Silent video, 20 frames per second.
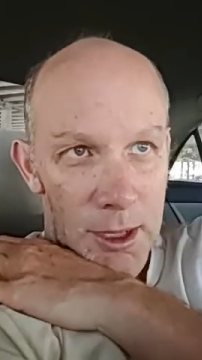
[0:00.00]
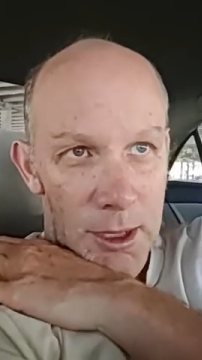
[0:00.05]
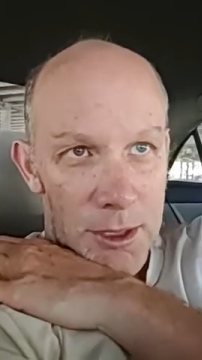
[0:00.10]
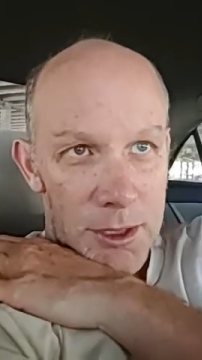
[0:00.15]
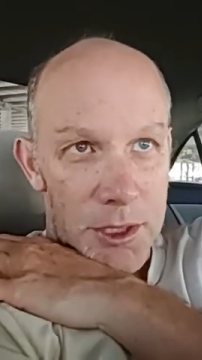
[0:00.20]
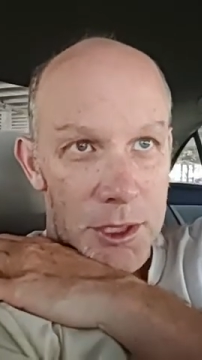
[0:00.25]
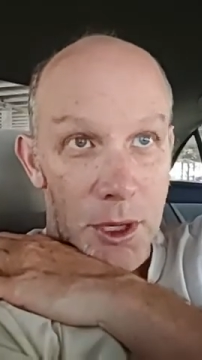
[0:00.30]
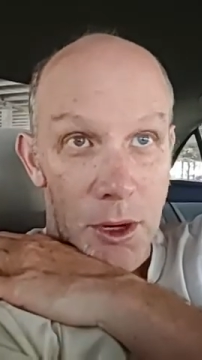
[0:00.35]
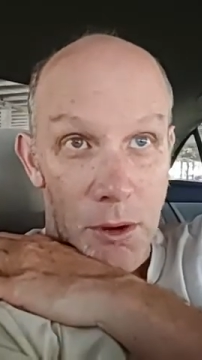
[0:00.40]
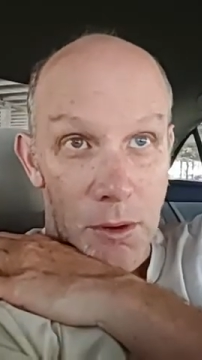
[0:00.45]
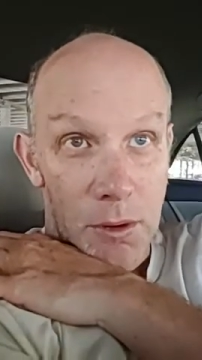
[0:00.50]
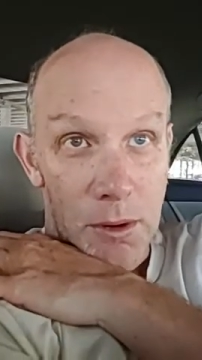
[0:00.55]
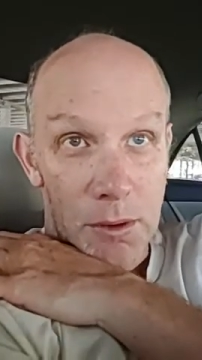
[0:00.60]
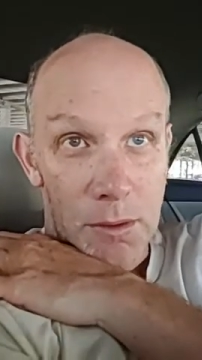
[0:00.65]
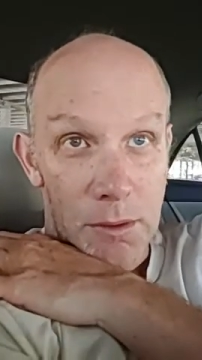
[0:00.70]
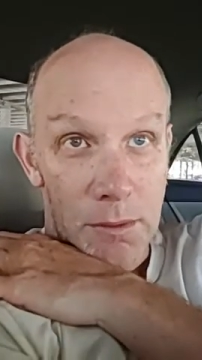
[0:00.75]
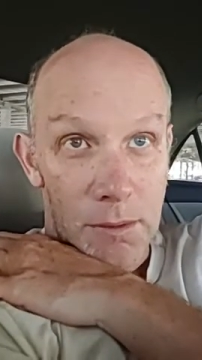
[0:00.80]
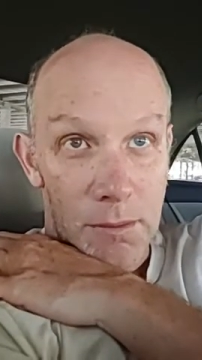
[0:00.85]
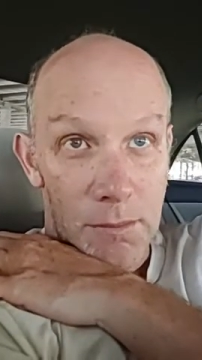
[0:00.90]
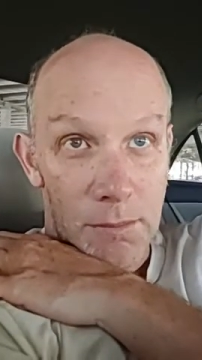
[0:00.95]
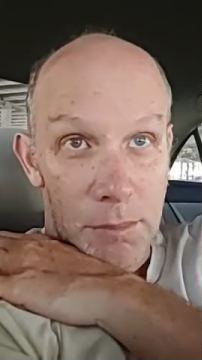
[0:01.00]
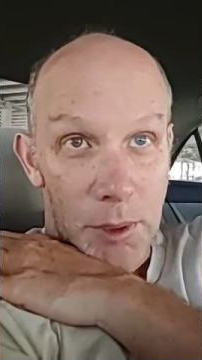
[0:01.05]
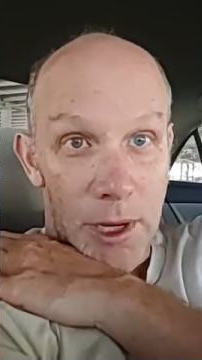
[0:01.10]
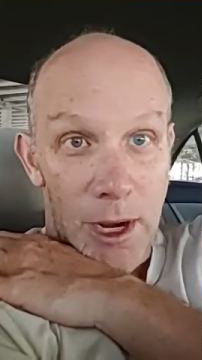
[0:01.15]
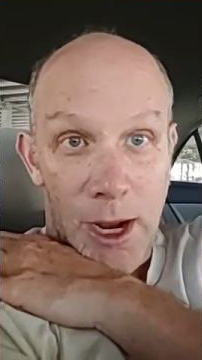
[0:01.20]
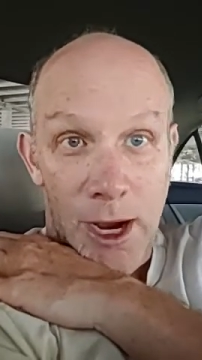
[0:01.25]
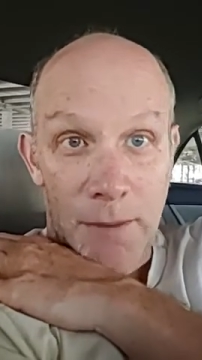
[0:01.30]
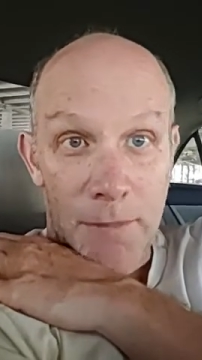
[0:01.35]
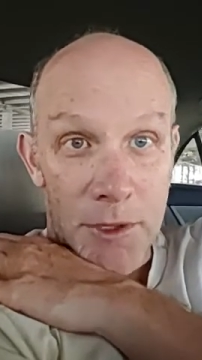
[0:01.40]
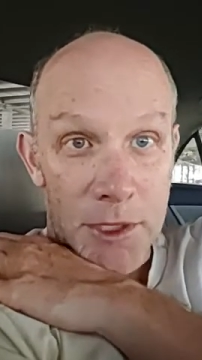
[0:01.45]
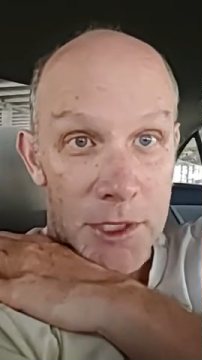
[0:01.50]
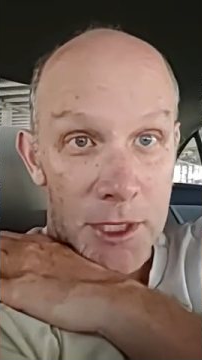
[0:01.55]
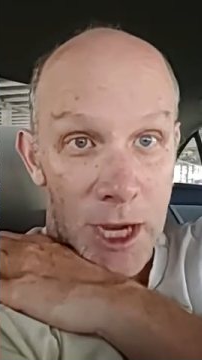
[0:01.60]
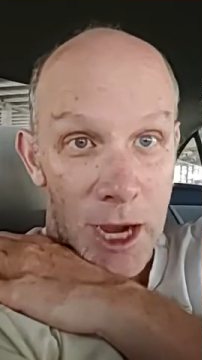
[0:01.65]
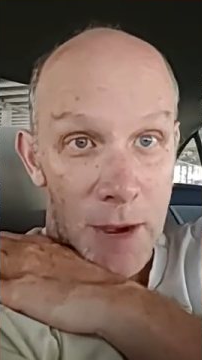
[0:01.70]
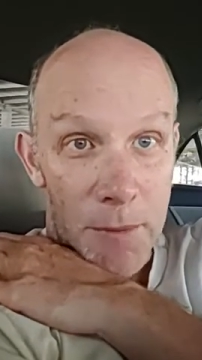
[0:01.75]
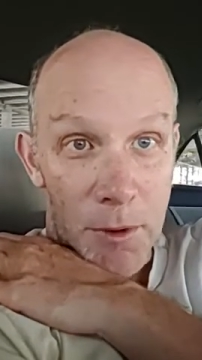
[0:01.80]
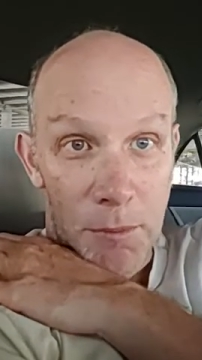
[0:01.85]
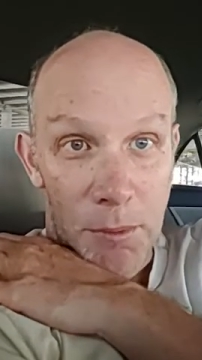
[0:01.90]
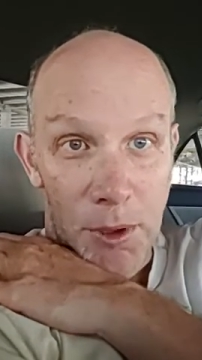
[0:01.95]
So, but I'm the
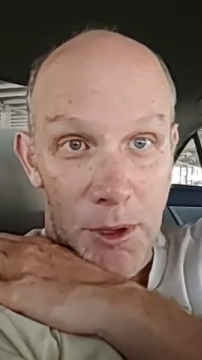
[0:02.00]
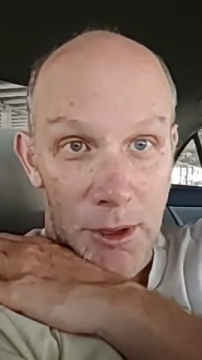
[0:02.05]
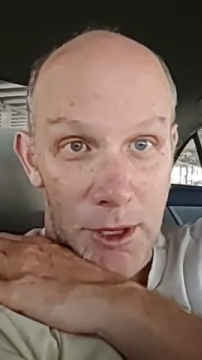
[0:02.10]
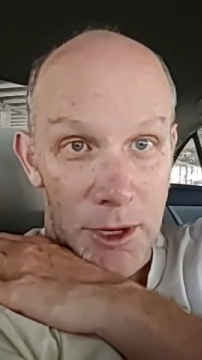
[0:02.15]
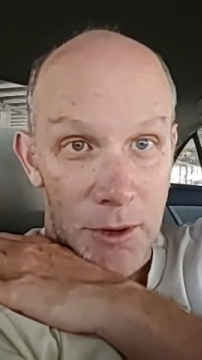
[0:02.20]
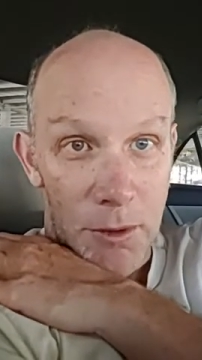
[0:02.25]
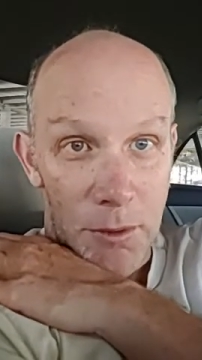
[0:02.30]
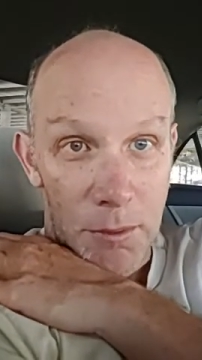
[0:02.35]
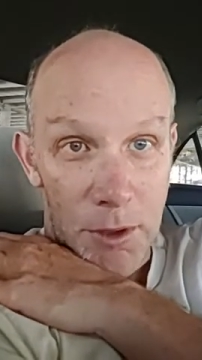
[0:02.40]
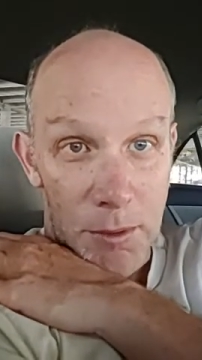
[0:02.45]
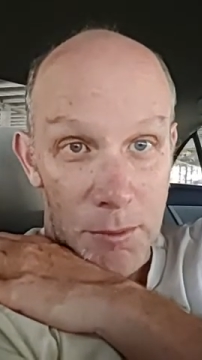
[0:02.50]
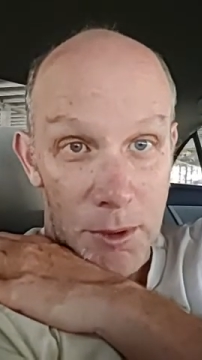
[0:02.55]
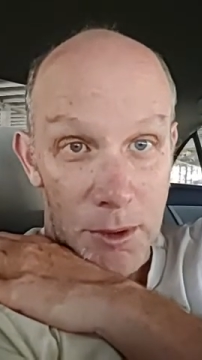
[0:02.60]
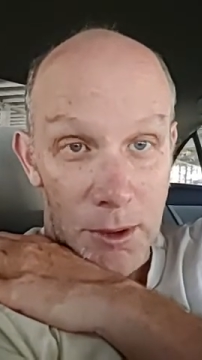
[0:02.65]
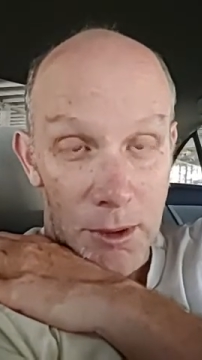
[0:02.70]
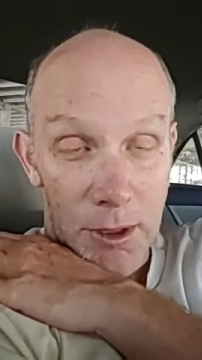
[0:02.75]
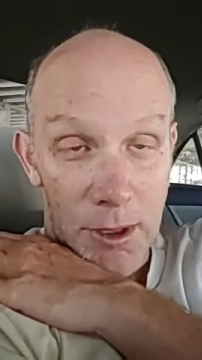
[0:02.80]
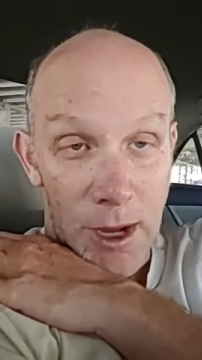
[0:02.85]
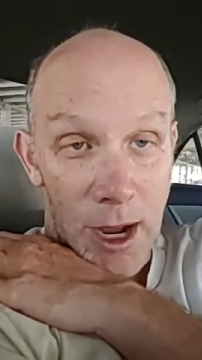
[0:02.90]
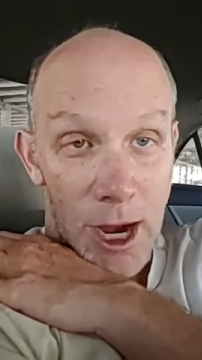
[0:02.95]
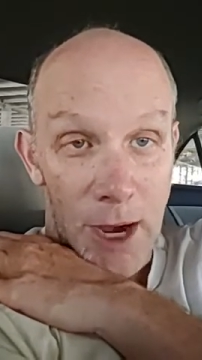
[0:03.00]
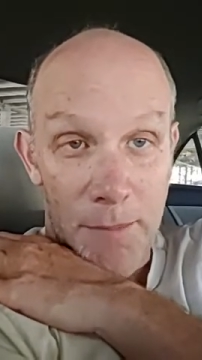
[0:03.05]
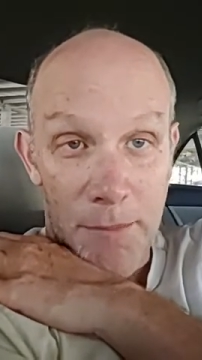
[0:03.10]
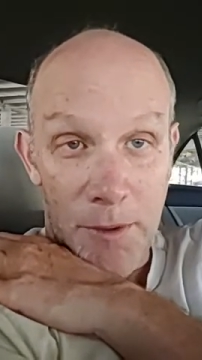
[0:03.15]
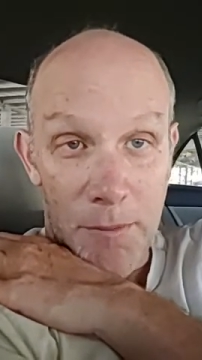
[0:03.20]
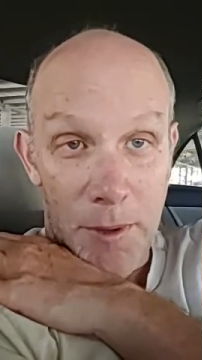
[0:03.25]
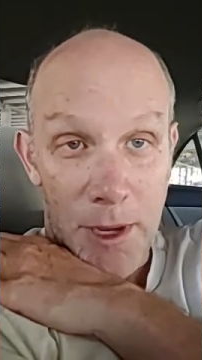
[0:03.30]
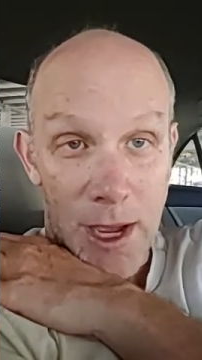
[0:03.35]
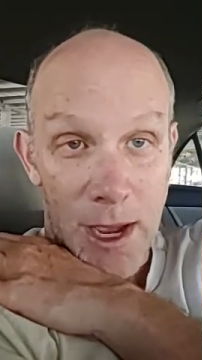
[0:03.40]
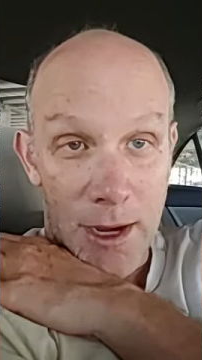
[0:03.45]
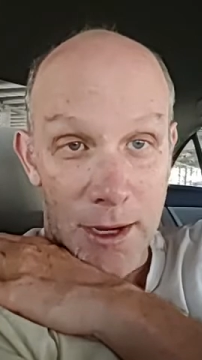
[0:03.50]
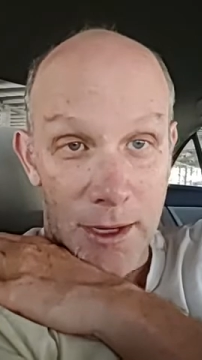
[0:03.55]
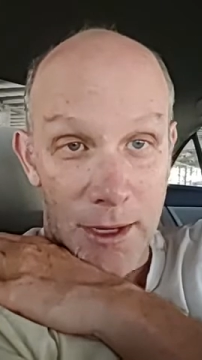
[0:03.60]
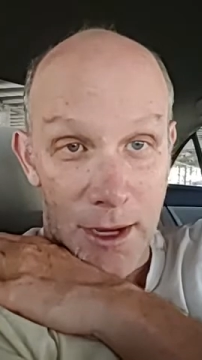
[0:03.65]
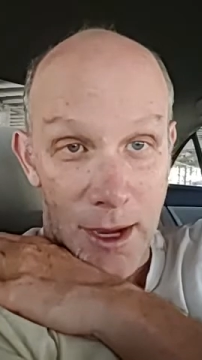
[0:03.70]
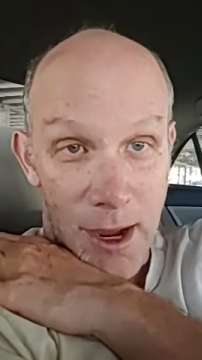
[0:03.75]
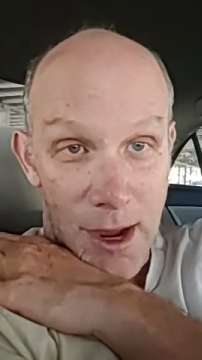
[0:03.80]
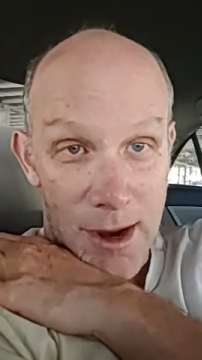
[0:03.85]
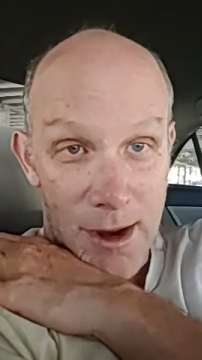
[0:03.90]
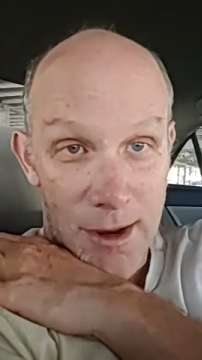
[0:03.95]
cyber bully. remember? I'm the bad
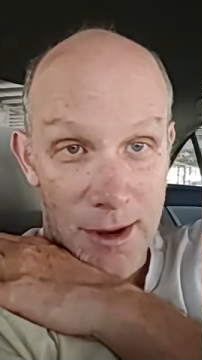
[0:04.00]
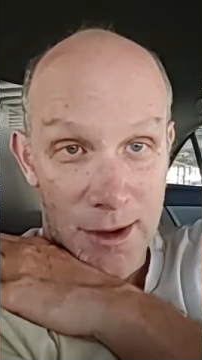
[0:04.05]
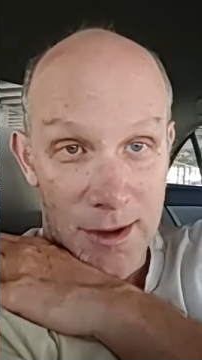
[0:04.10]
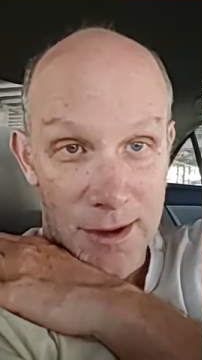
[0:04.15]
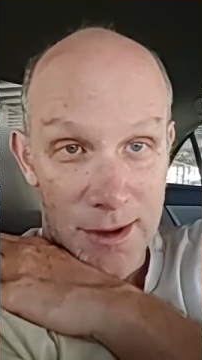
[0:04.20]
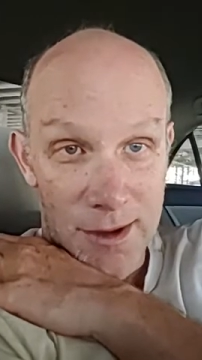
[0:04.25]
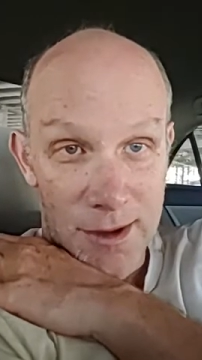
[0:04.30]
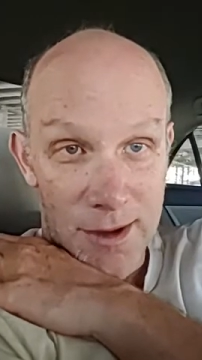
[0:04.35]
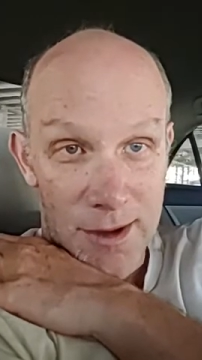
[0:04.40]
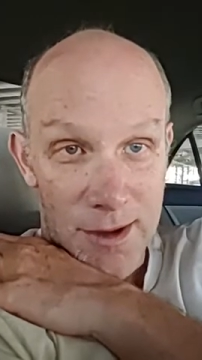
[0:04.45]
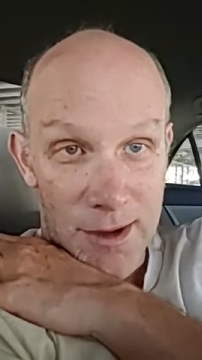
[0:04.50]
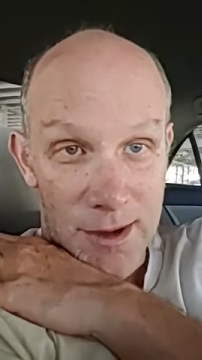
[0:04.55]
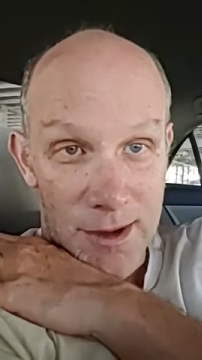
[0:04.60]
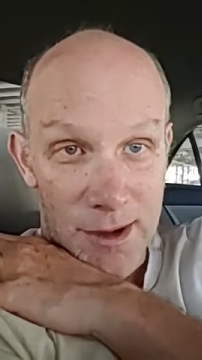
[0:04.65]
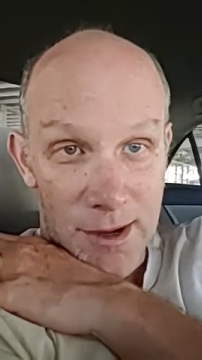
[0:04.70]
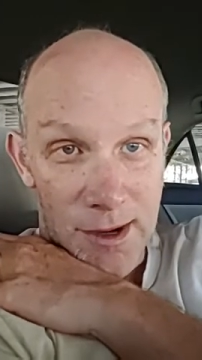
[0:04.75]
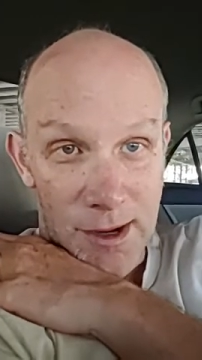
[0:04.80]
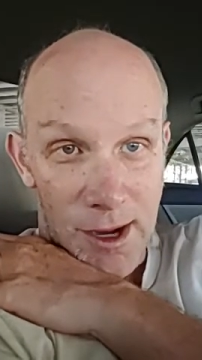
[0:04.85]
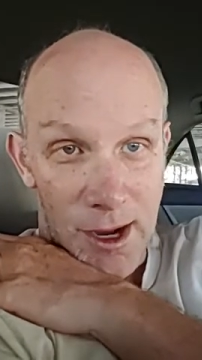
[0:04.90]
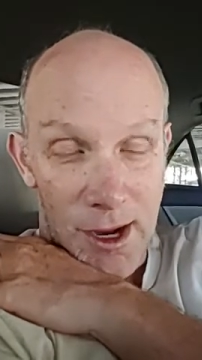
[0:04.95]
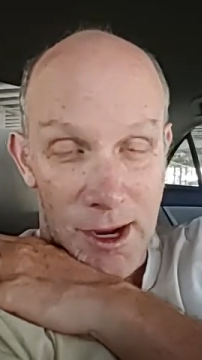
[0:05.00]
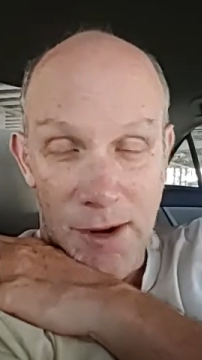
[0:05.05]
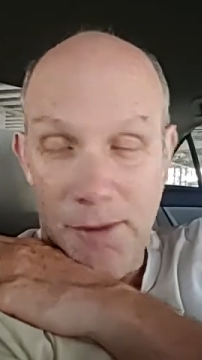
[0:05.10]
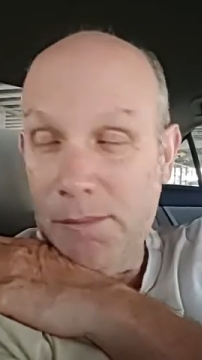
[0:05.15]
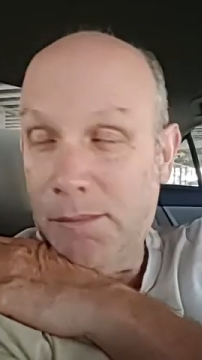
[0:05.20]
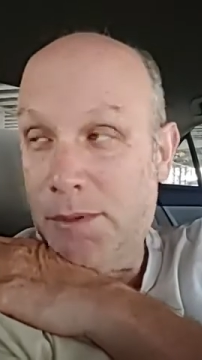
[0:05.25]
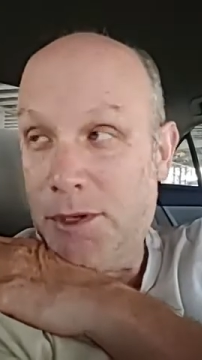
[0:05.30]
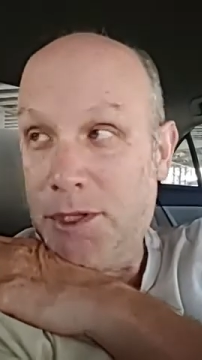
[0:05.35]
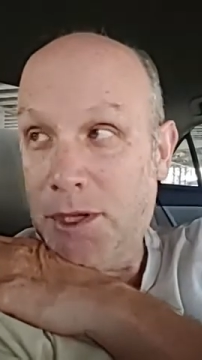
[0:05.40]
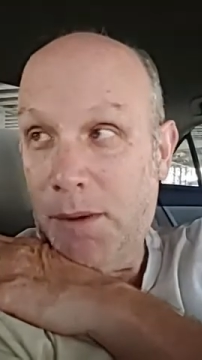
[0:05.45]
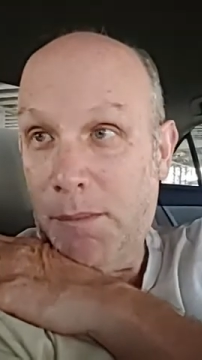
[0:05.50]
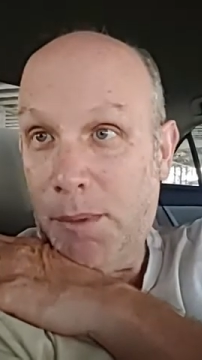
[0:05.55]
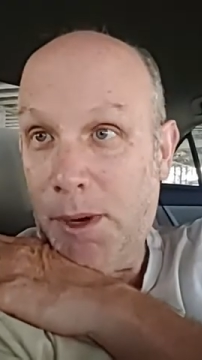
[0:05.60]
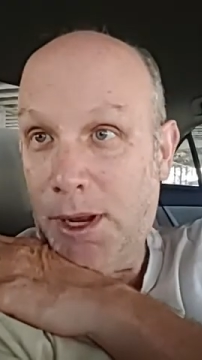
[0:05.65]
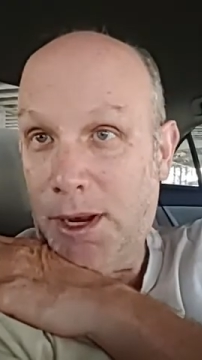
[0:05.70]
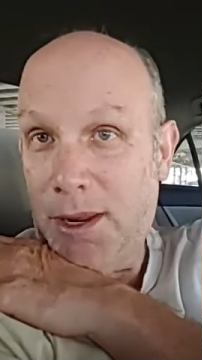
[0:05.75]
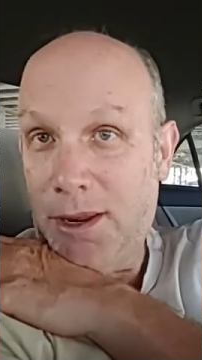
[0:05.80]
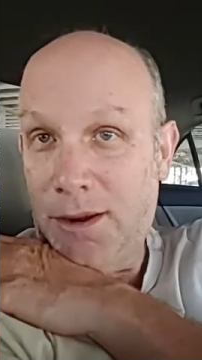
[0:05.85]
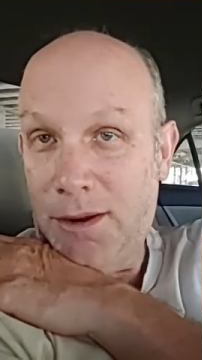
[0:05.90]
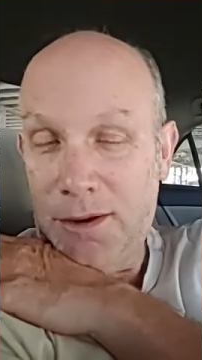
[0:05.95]
guy. I'm
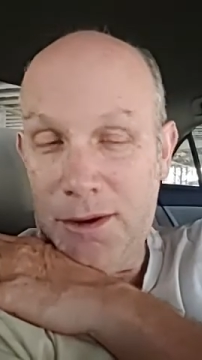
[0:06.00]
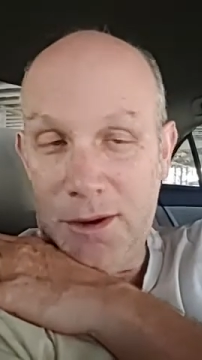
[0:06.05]
somebody,